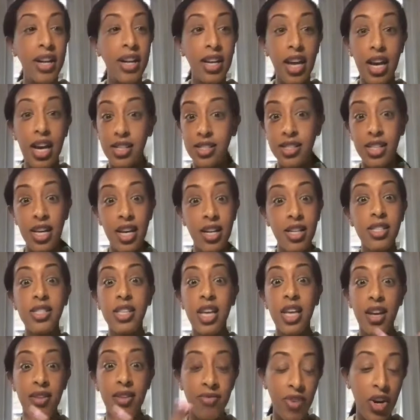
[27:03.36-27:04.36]
And yes, that is
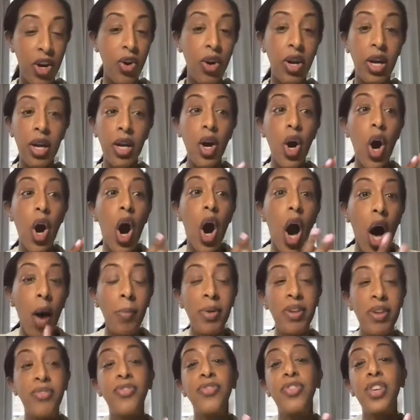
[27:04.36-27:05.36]
a very
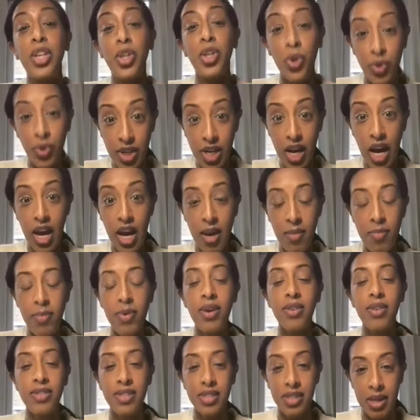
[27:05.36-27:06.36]
common phenotype
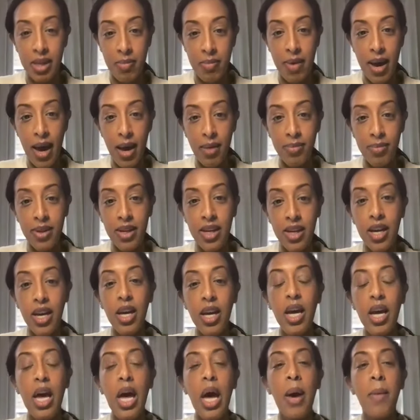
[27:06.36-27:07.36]
of sleep apnea.